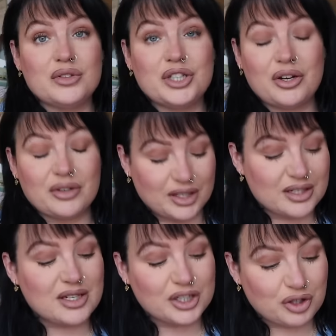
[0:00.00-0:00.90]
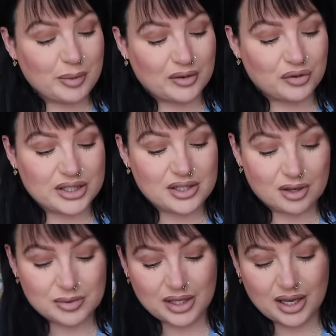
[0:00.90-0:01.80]
even joking, it's literally about 3
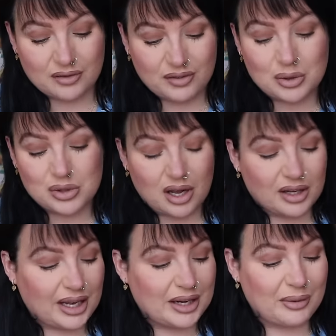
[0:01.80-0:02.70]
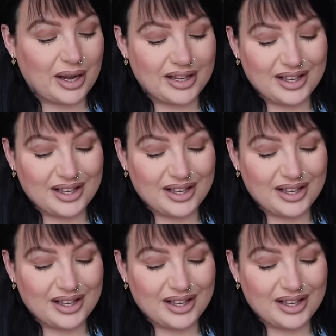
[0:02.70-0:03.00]
times a year, it feels like, anyway.